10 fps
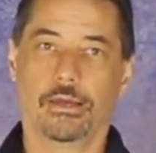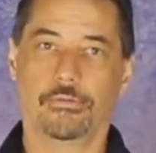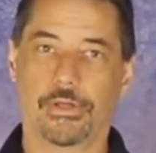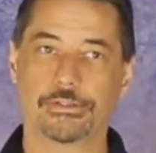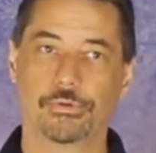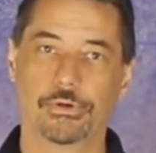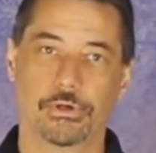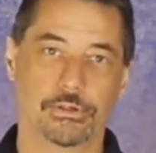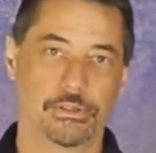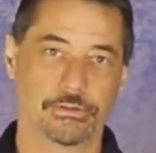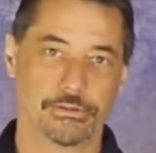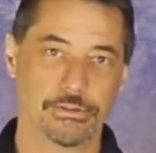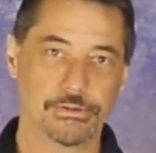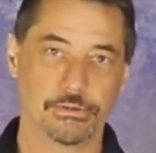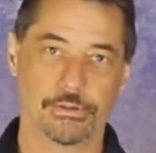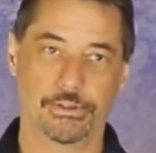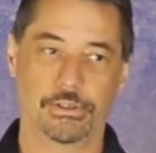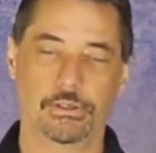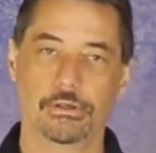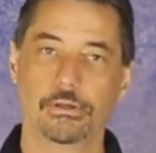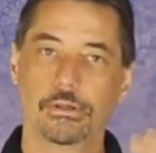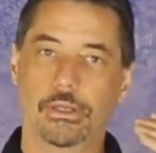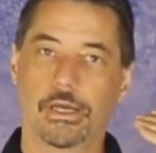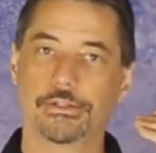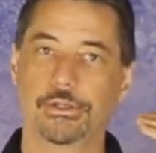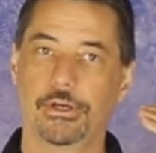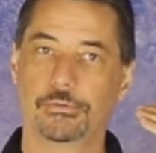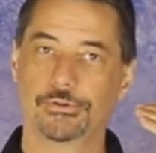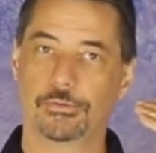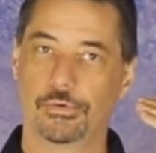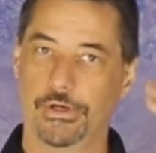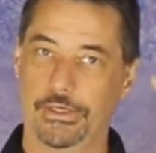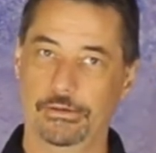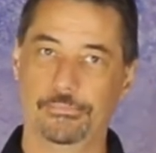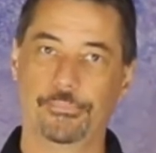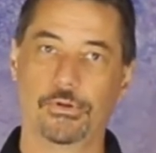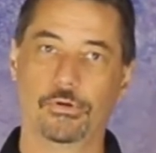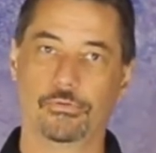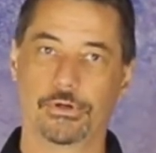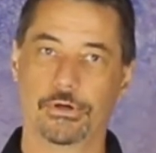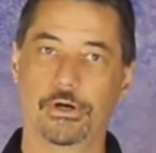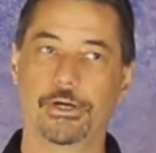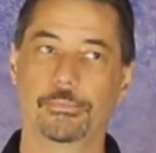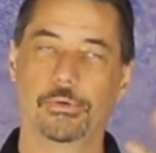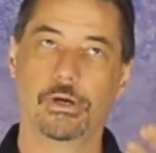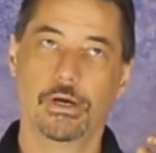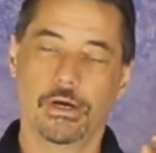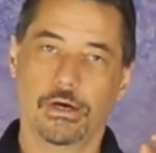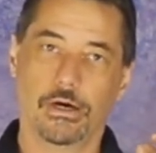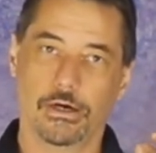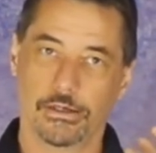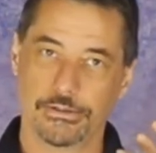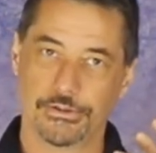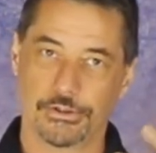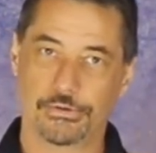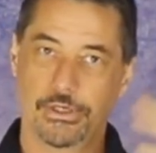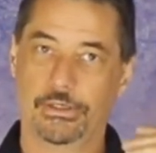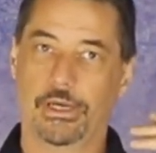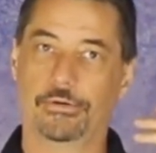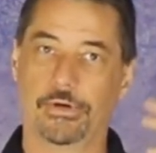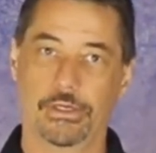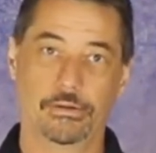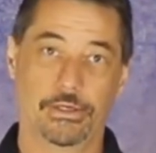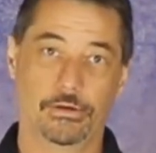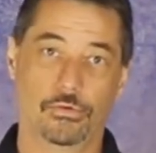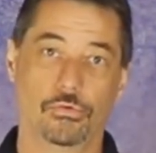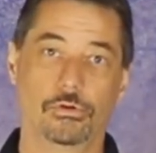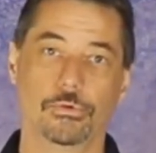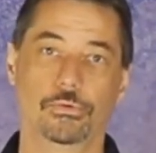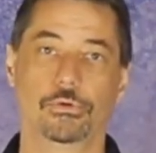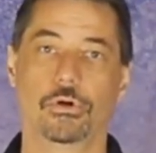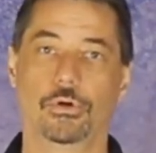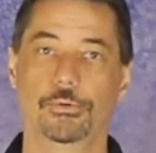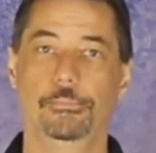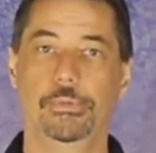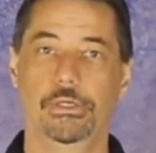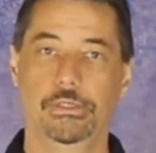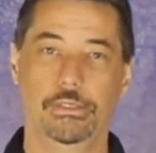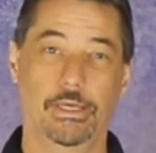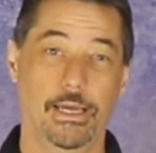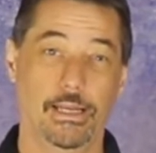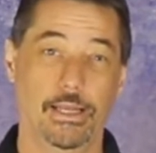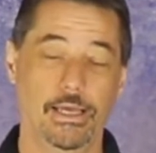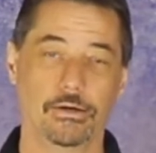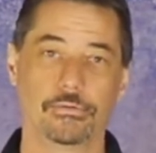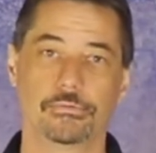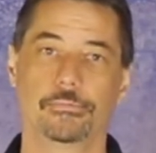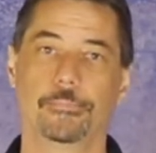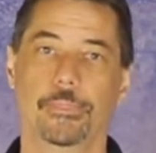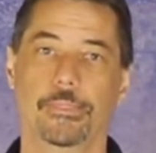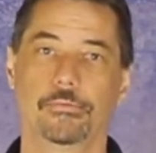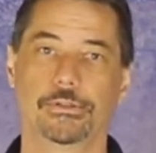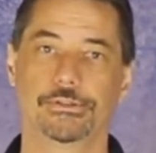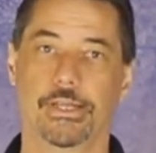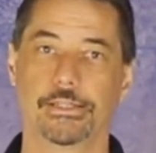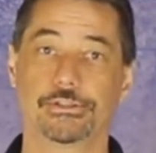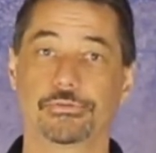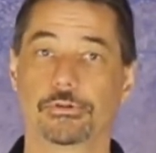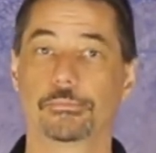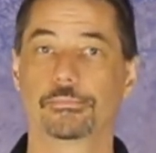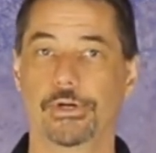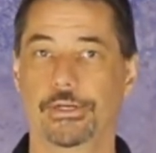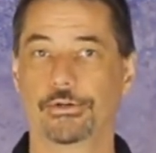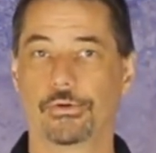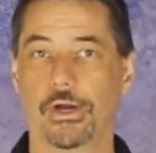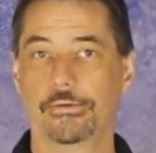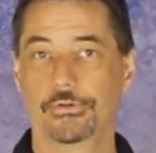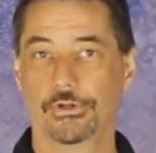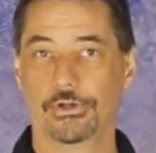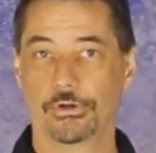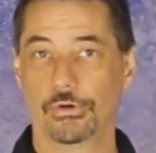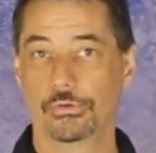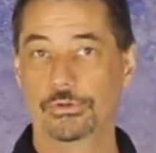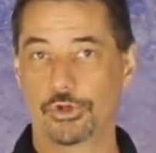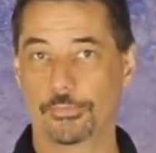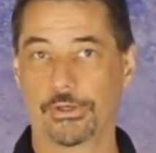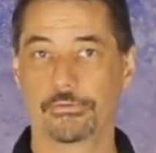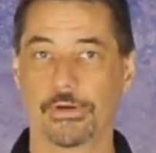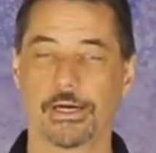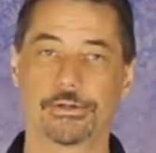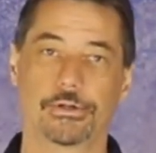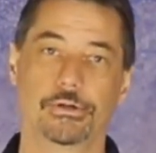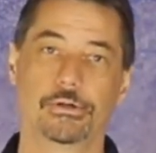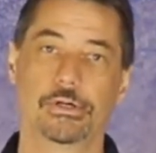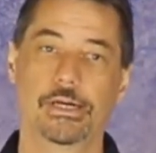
If that's going on consistently, it actually helps your brain over time uh, secrete and regulate a hormone called B D N F, which stands for brain-derived neurotropic factor.